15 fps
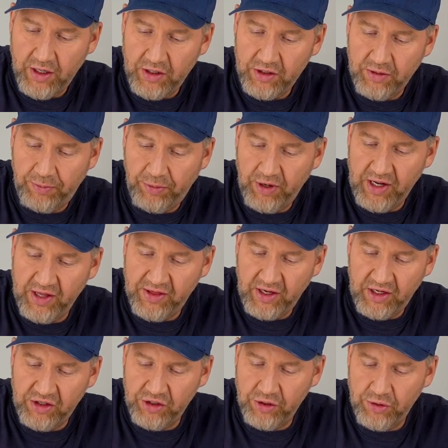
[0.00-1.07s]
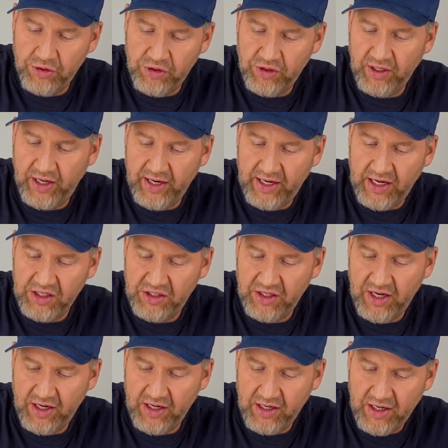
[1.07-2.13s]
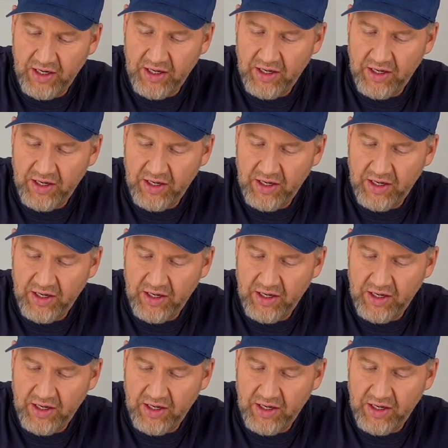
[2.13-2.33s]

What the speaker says: It's a pretty thick juice. Like I said,